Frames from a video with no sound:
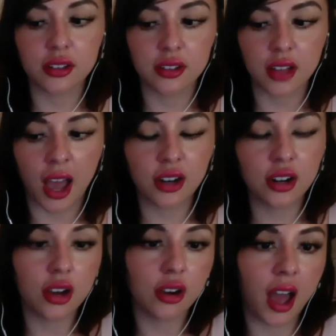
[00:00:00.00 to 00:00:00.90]
I don't
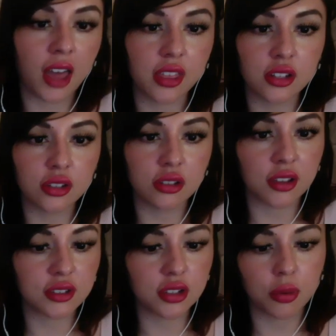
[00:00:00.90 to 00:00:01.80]
know. I think
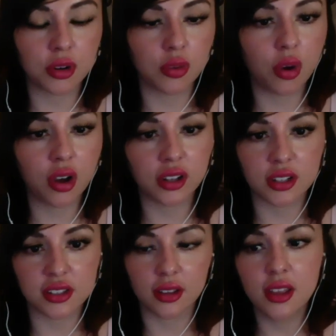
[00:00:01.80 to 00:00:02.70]
2021
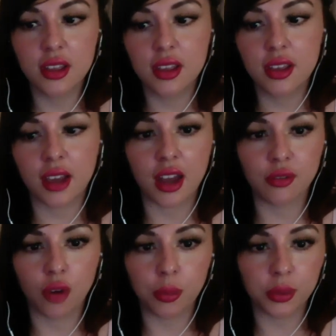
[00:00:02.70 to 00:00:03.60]
is kind of
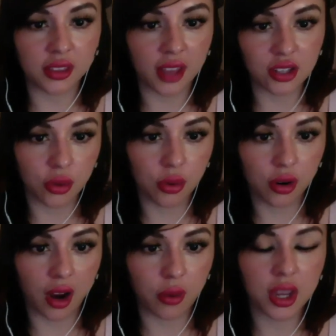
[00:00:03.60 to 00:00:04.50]
opening that
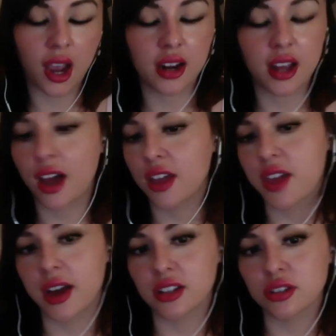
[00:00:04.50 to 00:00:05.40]
door. We kind of had
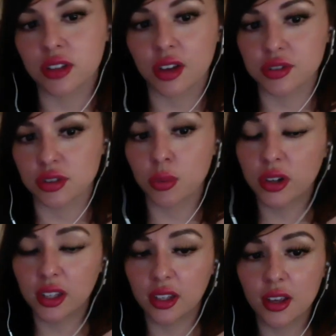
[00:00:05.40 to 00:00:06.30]
that in
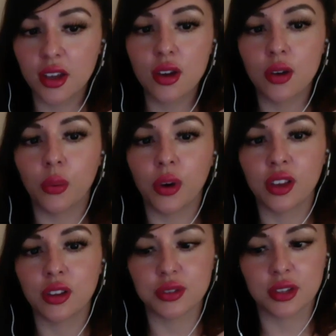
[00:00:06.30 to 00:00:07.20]
2020 where
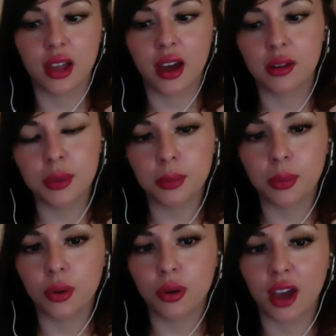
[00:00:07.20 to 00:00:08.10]
there was a lot of
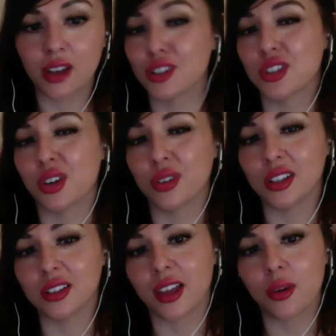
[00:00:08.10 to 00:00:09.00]
people kind of
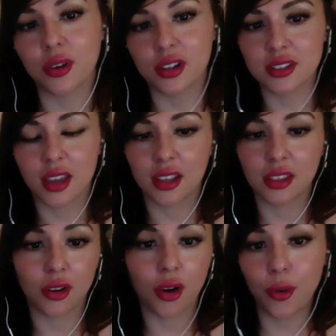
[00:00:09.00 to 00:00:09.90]
showing like what it's like in
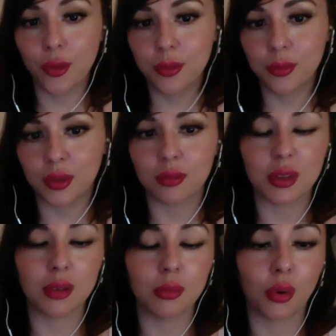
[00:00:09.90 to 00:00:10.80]
their home and
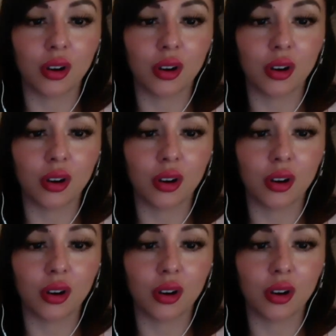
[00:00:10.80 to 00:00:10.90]
being more